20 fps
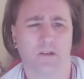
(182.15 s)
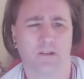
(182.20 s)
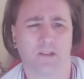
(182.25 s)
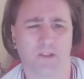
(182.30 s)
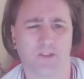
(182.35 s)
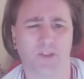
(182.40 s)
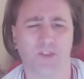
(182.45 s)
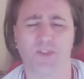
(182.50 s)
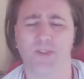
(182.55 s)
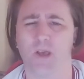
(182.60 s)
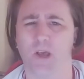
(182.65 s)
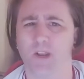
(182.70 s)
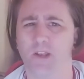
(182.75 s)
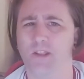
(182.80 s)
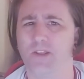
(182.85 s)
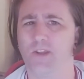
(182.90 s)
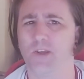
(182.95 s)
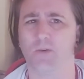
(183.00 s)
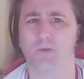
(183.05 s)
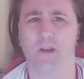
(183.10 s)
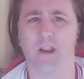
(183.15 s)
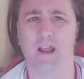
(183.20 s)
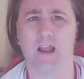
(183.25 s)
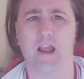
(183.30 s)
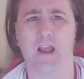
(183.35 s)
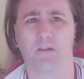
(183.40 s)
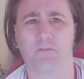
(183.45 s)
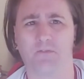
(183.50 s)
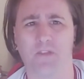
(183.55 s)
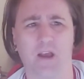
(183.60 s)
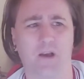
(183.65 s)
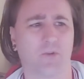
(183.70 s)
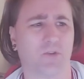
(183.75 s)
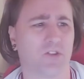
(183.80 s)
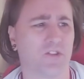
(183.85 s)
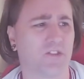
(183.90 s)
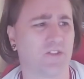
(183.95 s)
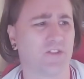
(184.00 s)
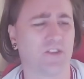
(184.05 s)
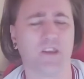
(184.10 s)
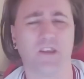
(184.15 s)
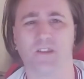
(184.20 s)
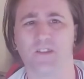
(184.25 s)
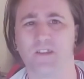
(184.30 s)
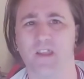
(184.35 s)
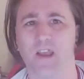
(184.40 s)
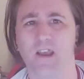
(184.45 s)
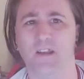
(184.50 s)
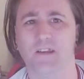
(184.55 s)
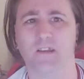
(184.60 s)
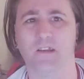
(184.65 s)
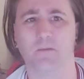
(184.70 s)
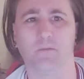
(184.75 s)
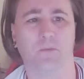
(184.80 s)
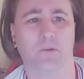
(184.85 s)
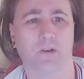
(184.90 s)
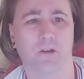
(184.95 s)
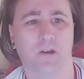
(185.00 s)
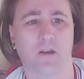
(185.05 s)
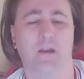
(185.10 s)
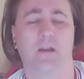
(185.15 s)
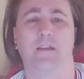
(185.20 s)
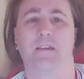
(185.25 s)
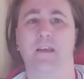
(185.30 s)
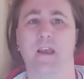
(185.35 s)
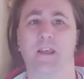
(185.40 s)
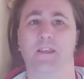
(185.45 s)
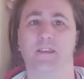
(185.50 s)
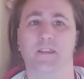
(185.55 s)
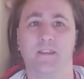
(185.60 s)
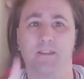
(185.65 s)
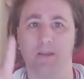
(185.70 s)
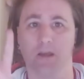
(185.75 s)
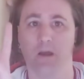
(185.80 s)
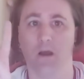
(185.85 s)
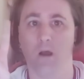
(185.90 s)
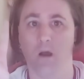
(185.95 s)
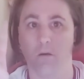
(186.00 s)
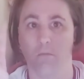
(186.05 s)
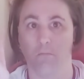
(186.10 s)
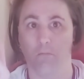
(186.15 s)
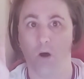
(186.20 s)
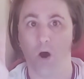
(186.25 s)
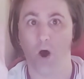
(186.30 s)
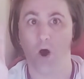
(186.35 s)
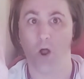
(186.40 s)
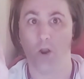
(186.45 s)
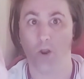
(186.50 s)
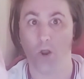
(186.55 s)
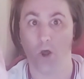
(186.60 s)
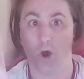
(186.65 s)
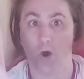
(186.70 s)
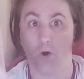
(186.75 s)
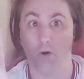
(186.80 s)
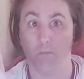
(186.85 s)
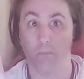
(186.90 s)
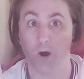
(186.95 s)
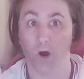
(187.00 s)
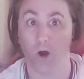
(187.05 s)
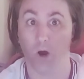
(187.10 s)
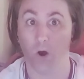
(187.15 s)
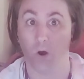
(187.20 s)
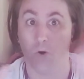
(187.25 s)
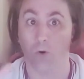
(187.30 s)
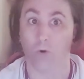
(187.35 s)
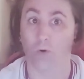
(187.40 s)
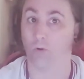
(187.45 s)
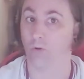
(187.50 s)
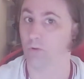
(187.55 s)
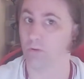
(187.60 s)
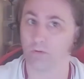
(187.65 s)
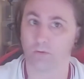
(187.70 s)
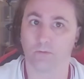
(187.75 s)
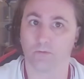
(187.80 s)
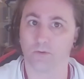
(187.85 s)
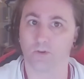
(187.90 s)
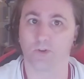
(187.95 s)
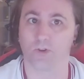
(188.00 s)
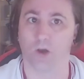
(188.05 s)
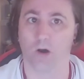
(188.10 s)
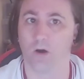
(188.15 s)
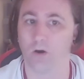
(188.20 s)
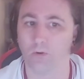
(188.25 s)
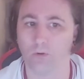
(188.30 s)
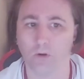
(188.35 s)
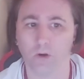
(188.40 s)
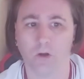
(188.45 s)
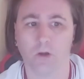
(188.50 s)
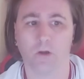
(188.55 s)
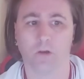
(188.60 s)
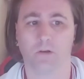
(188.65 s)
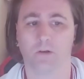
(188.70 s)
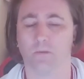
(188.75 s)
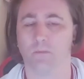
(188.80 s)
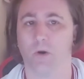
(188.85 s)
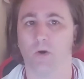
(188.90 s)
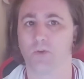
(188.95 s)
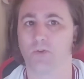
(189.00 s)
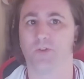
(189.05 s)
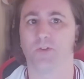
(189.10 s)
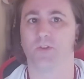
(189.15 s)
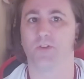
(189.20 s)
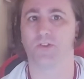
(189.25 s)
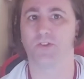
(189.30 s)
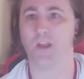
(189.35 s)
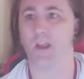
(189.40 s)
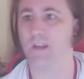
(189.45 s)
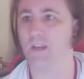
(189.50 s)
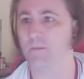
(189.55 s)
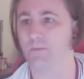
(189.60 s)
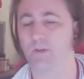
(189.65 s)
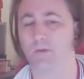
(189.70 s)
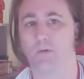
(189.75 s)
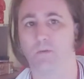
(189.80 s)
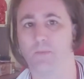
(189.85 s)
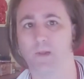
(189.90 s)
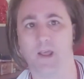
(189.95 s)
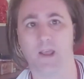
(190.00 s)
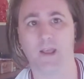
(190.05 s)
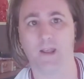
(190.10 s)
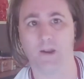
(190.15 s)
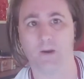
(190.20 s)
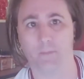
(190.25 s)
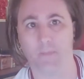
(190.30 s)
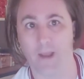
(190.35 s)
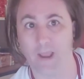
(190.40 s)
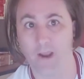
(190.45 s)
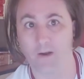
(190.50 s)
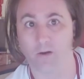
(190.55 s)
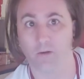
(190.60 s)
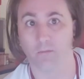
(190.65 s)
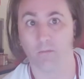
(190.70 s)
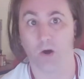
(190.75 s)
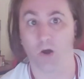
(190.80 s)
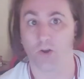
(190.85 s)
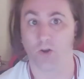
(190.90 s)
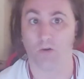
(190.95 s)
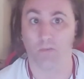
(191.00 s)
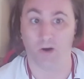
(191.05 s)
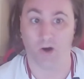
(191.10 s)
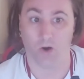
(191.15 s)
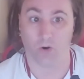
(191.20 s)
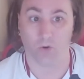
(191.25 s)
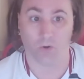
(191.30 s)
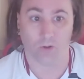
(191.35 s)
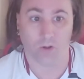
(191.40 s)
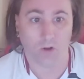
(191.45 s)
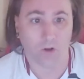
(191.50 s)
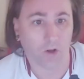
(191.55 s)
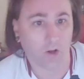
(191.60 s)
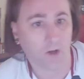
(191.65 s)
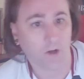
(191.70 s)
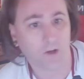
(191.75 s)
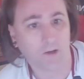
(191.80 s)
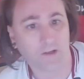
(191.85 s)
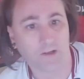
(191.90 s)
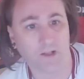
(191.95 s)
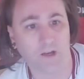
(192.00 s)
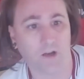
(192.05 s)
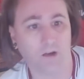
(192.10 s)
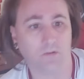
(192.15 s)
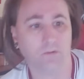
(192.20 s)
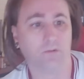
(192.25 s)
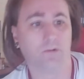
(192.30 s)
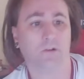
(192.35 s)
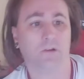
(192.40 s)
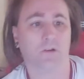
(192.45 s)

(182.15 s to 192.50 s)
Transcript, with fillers: That's a 32,500 seat stadium. Yes, it's a mono bowl. So, most of the stadiums that we're playing up here are mono bowl. You know?